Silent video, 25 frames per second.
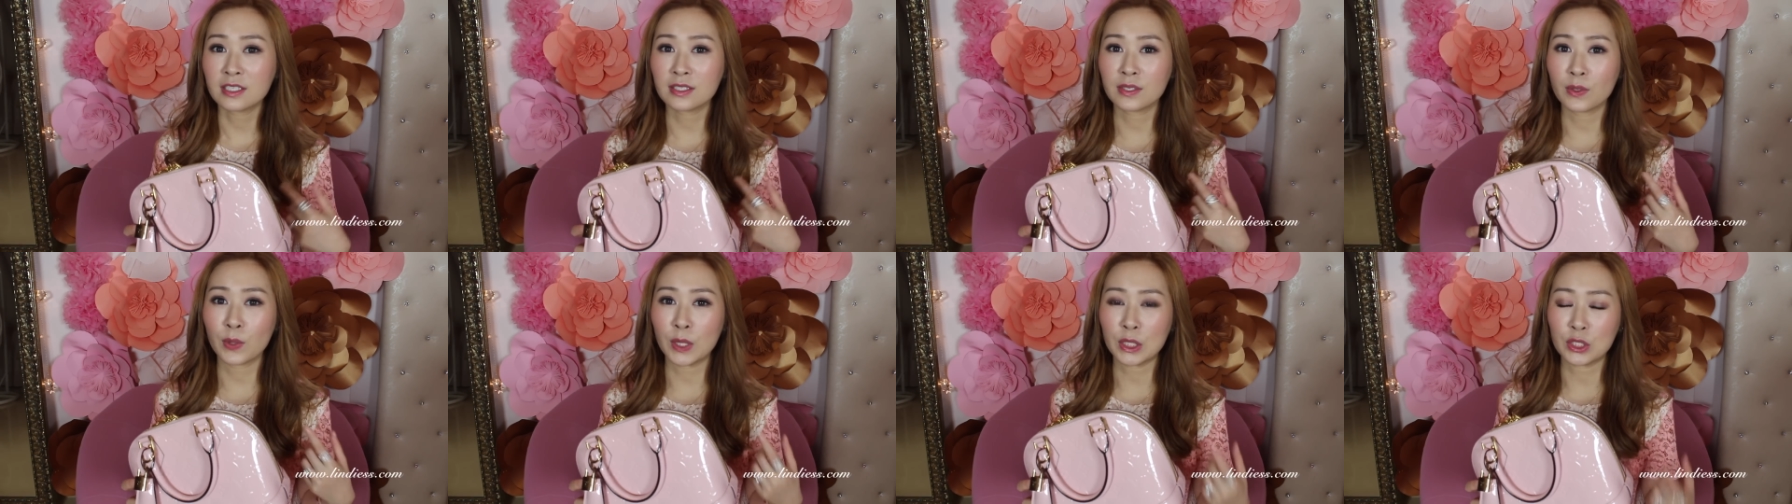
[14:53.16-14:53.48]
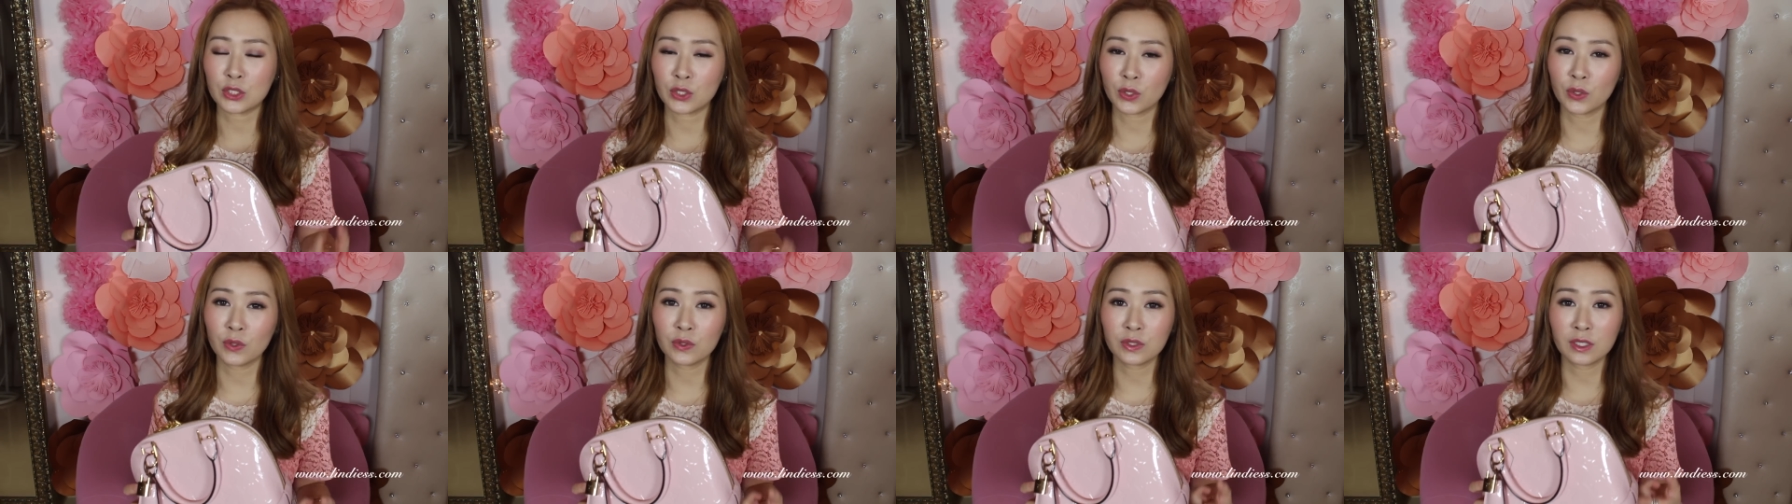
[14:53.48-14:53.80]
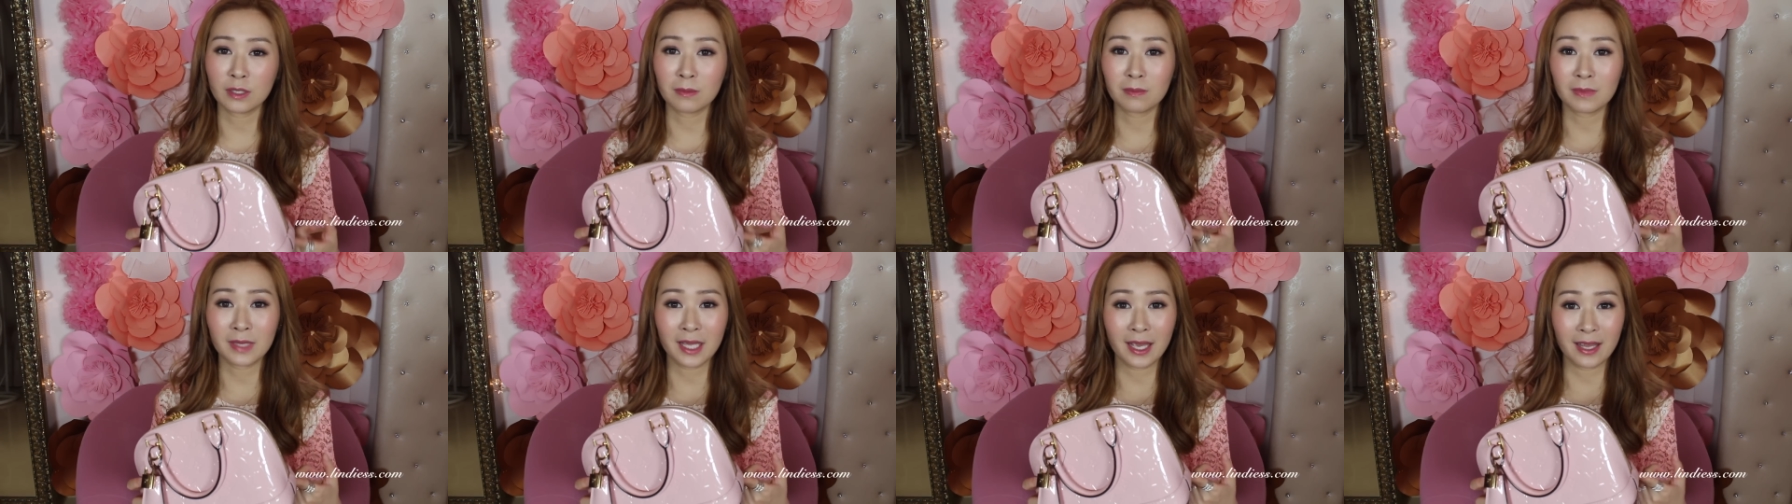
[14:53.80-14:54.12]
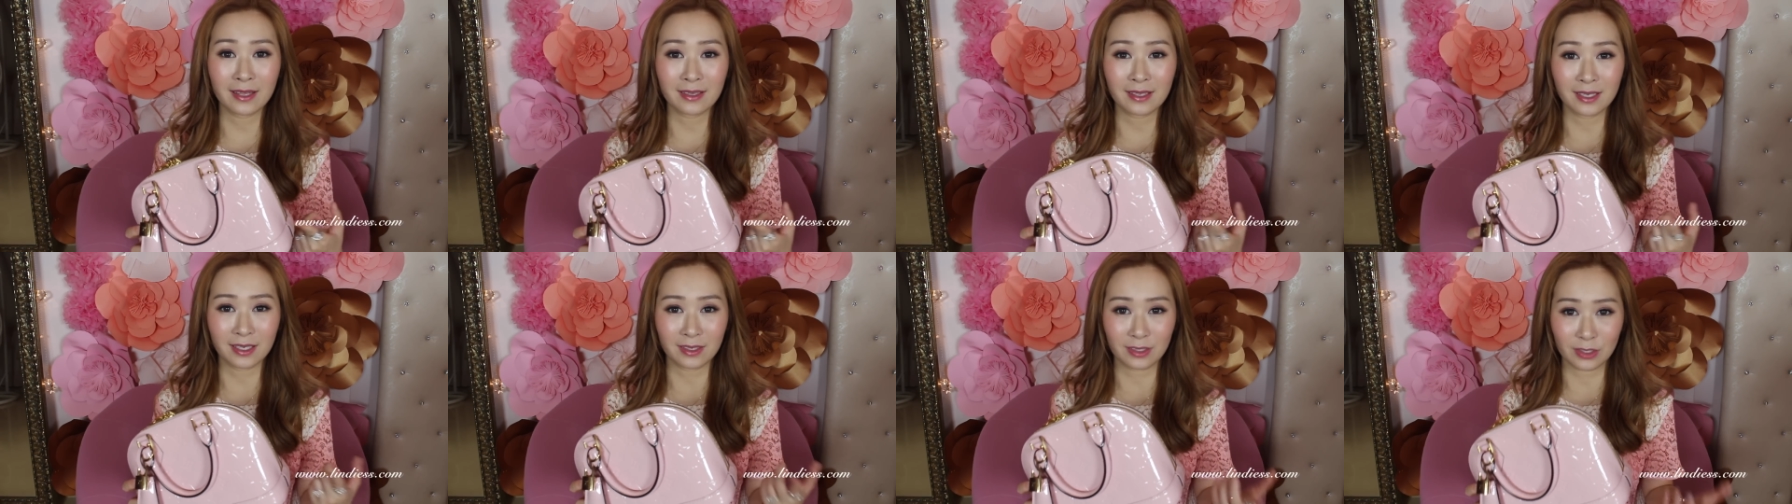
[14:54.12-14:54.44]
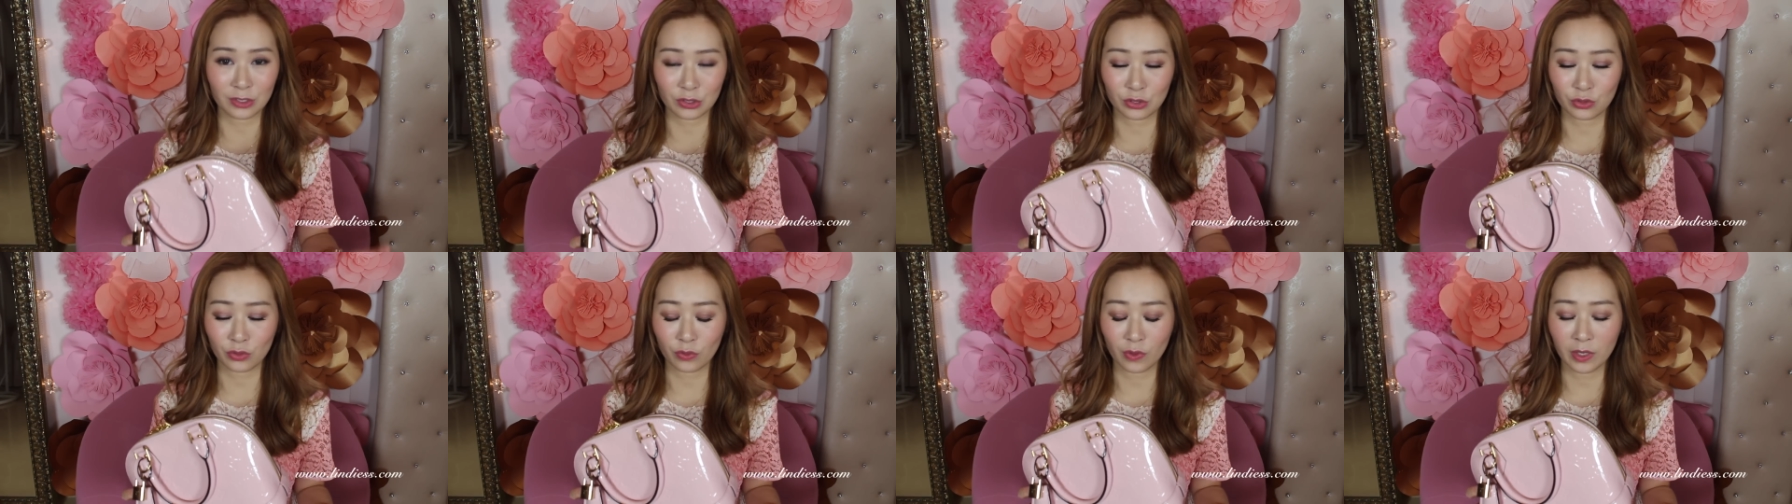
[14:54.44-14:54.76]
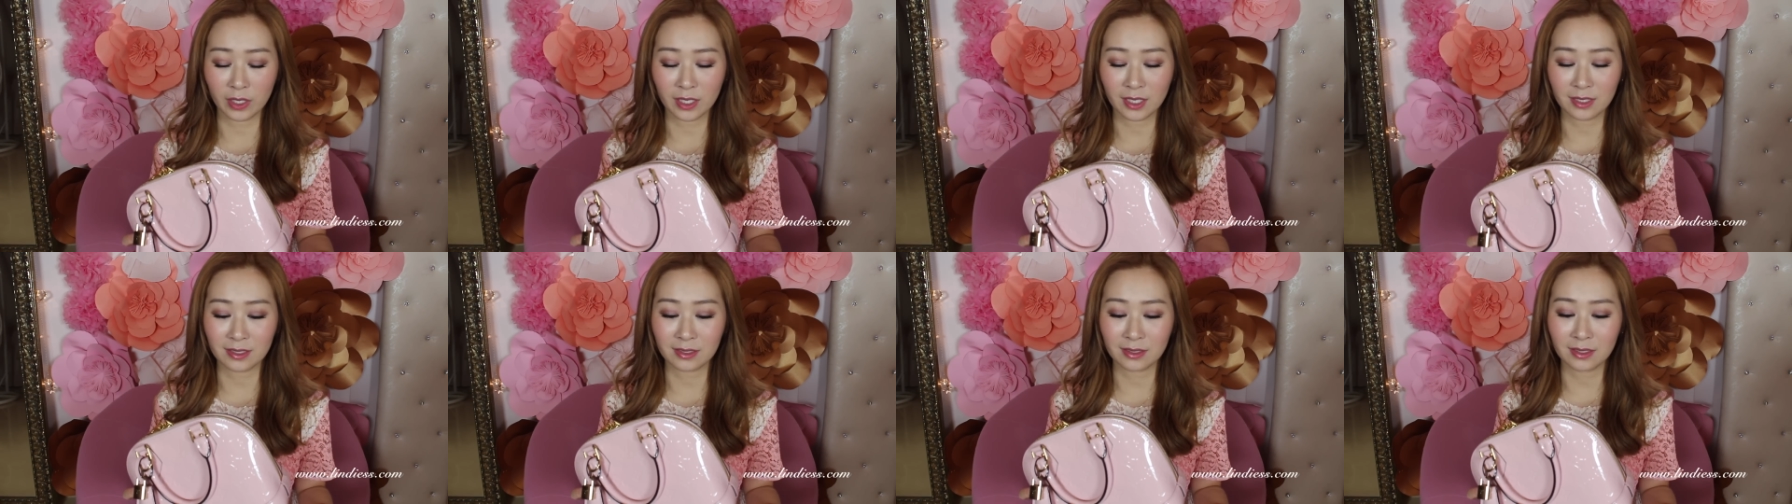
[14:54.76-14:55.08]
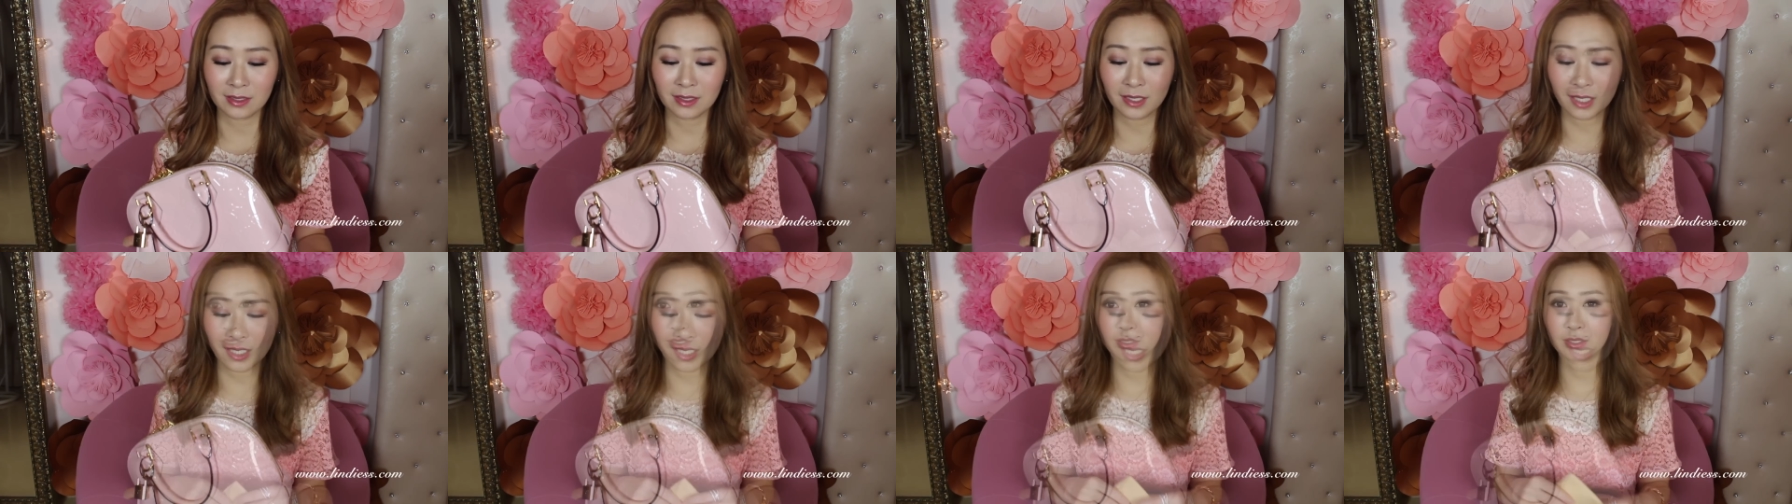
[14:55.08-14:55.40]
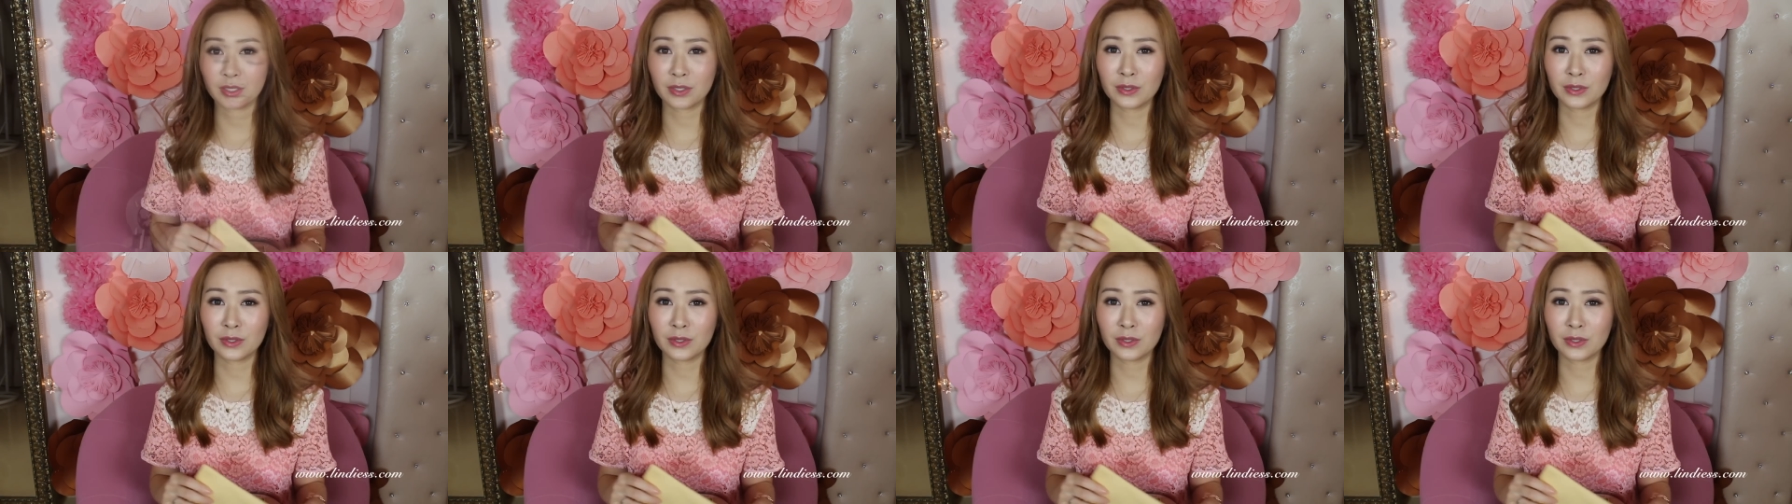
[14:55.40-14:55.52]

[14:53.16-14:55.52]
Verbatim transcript: So I told them that in the store yesterday.